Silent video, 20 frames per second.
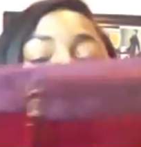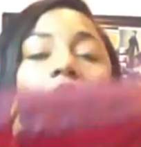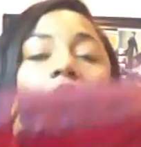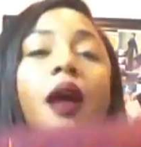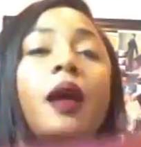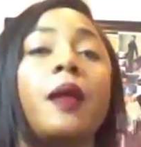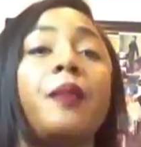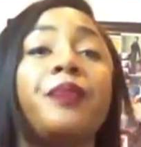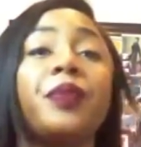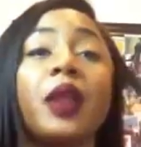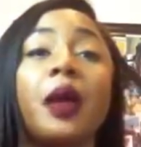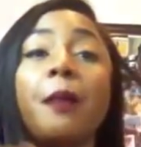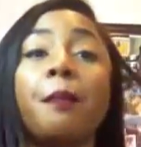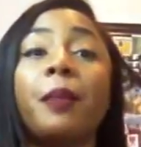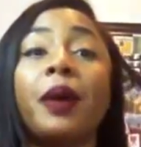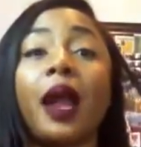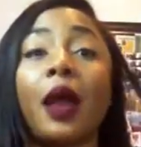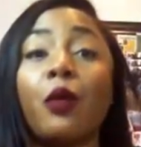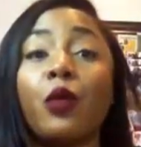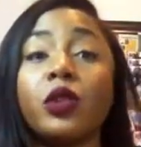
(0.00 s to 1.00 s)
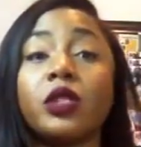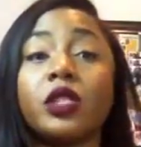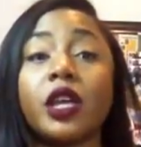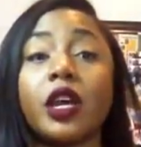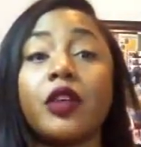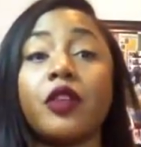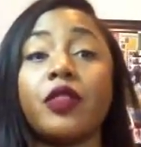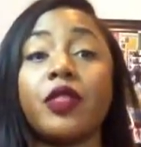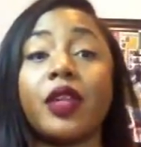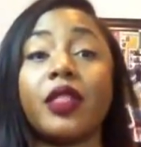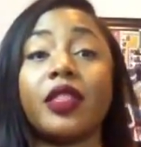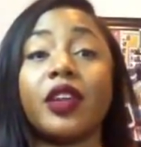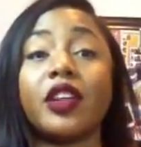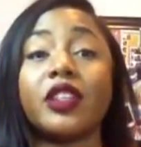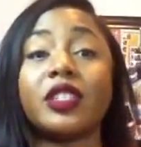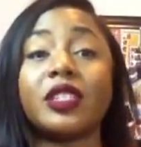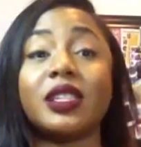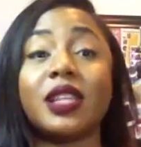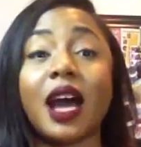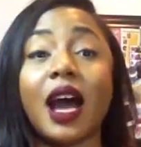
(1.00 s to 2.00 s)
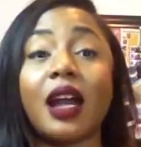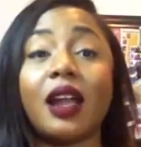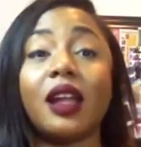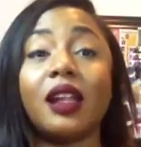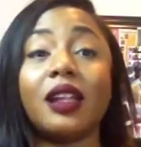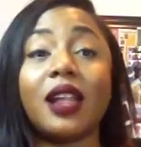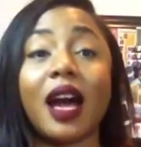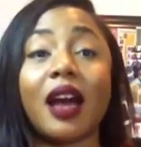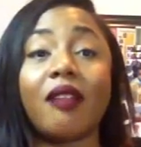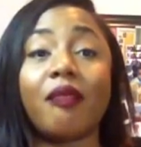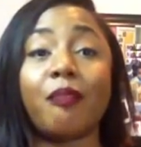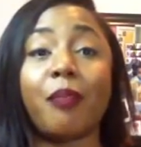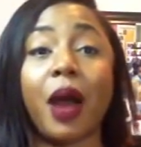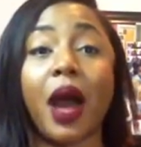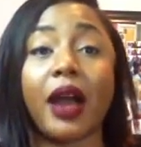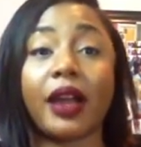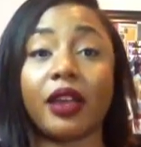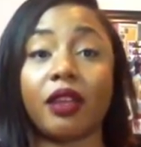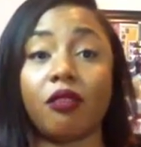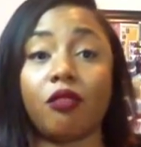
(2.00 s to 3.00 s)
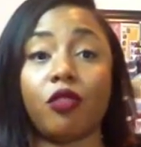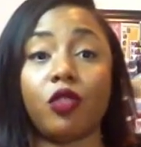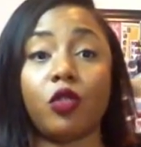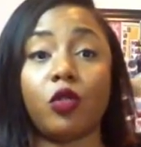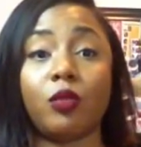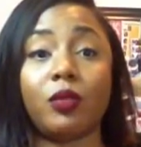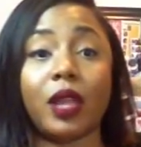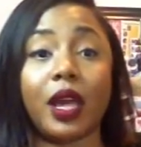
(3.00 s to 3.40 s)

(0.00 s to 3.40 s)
But I will tell you that there's not a lot of pocket room.